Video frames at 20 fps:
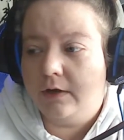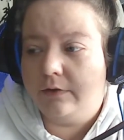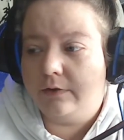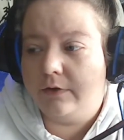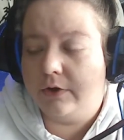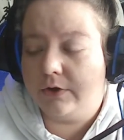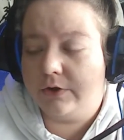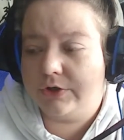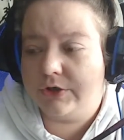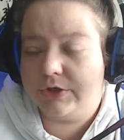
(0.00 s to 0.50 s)

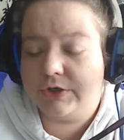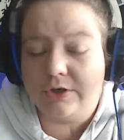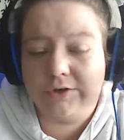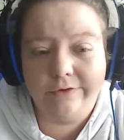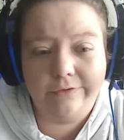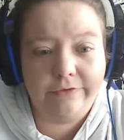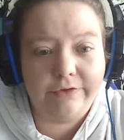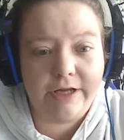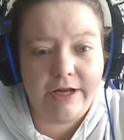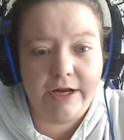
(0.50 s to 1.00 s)
there's a
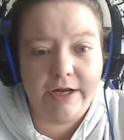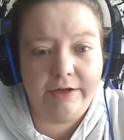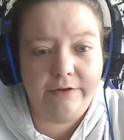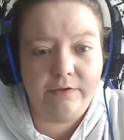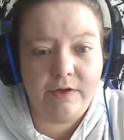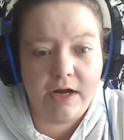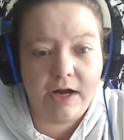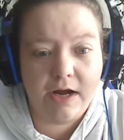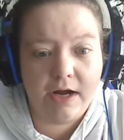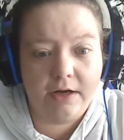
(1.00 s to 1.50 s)
certain thing
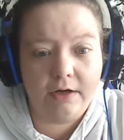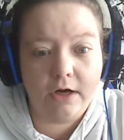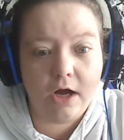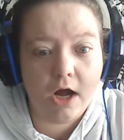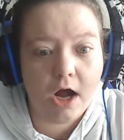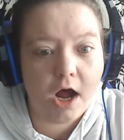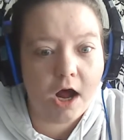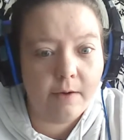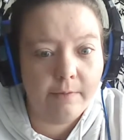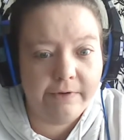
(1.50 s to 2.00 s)
that
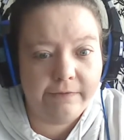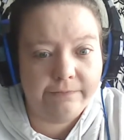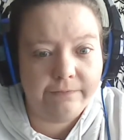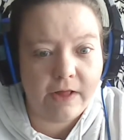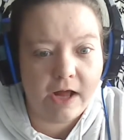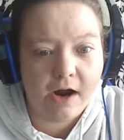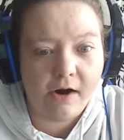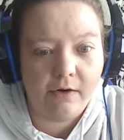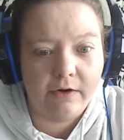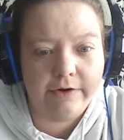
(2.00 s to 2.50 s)
almond
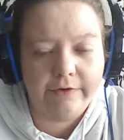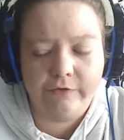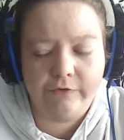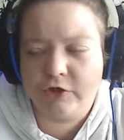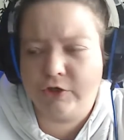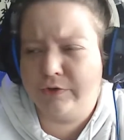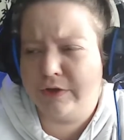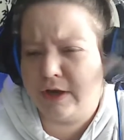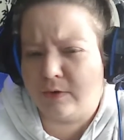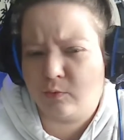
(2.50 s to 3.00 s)
flour gives
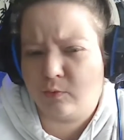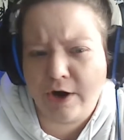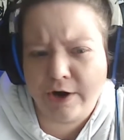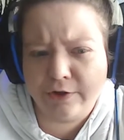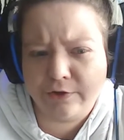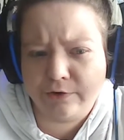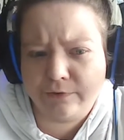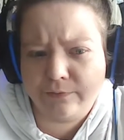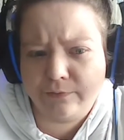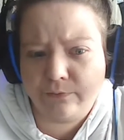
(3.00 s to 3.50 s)
you that
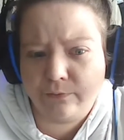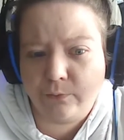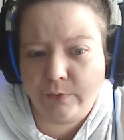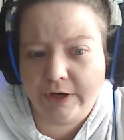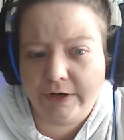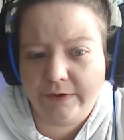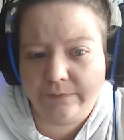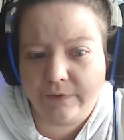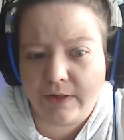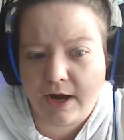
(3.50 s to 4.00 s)
regular
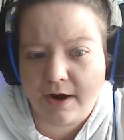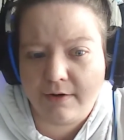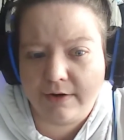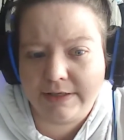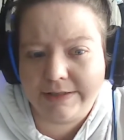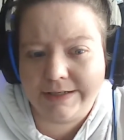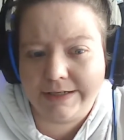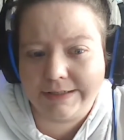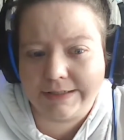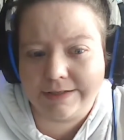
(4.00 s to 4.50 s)
wheat flour
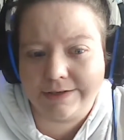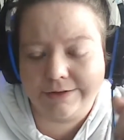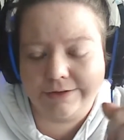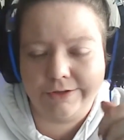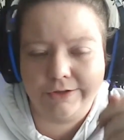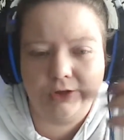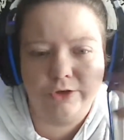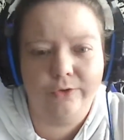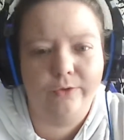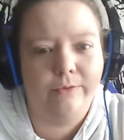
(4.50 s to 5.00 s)
doesn't.
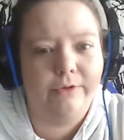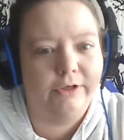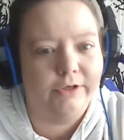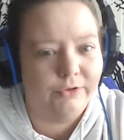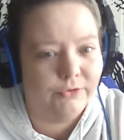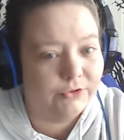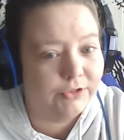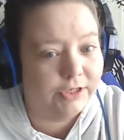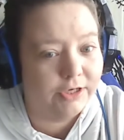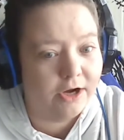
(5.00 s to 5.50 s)
Then you'd be
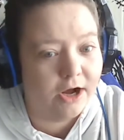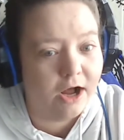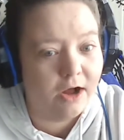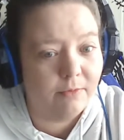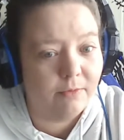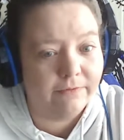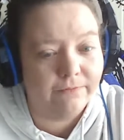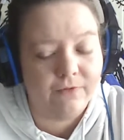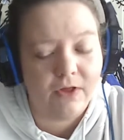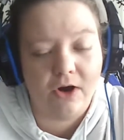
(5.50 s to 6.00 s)
using
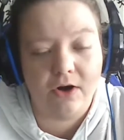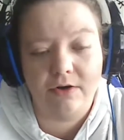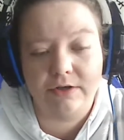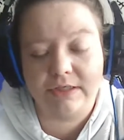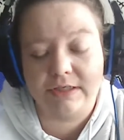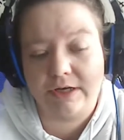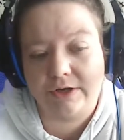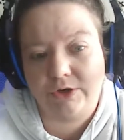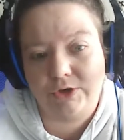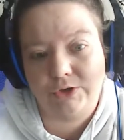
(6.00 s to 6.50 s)
almond flour
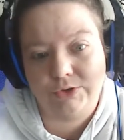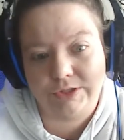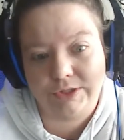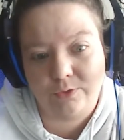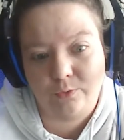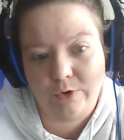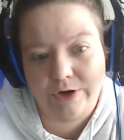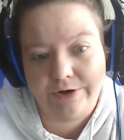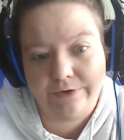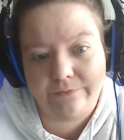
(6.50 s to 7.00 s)
instead of
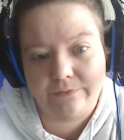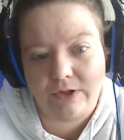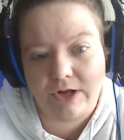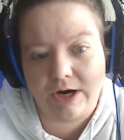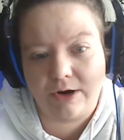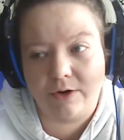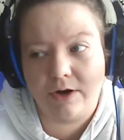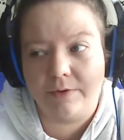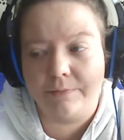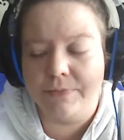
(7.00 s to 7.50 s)
using wheat
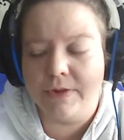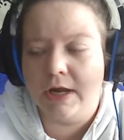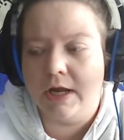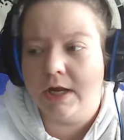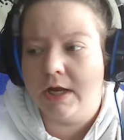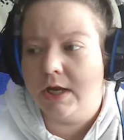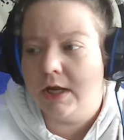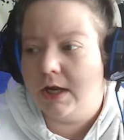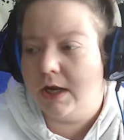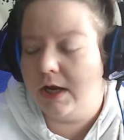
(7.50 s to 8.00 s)
flour.
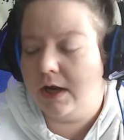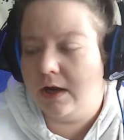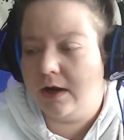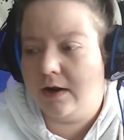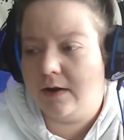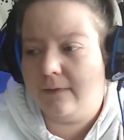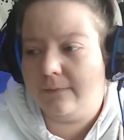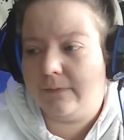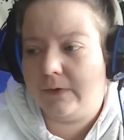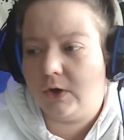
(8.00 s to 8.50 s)

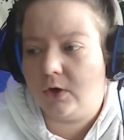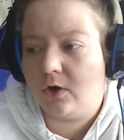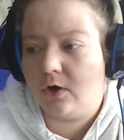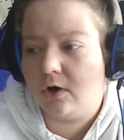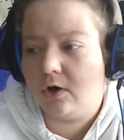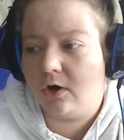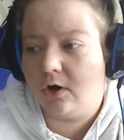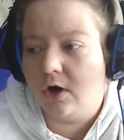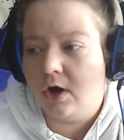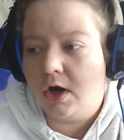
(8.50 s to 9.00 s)
If
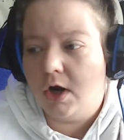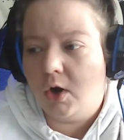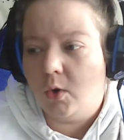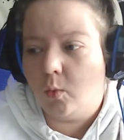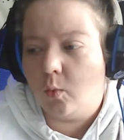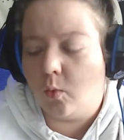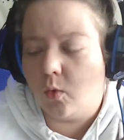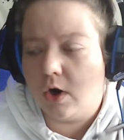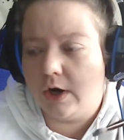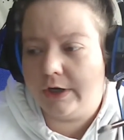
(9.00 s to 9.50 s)
you're
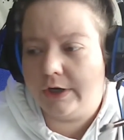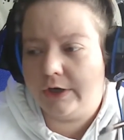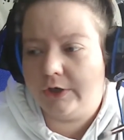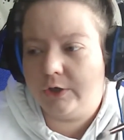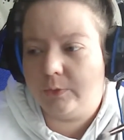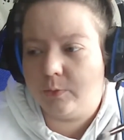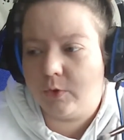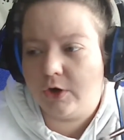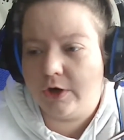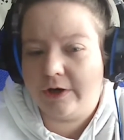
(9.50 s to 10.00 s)
wanting
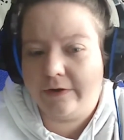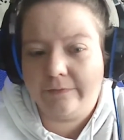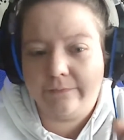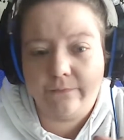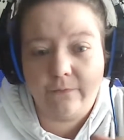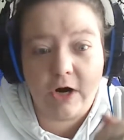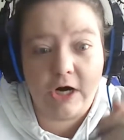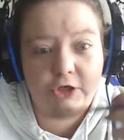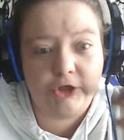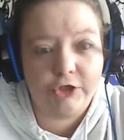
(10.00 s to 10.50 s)
to bring
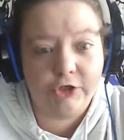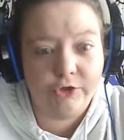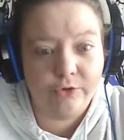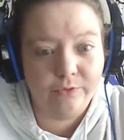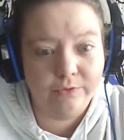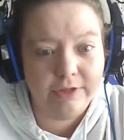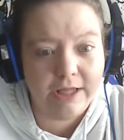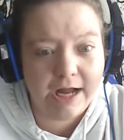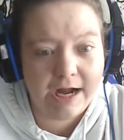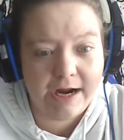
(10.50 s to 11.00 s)
fresh new
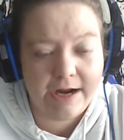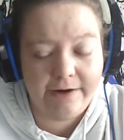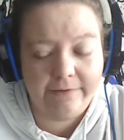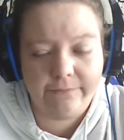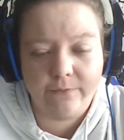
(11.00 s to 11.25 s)
life,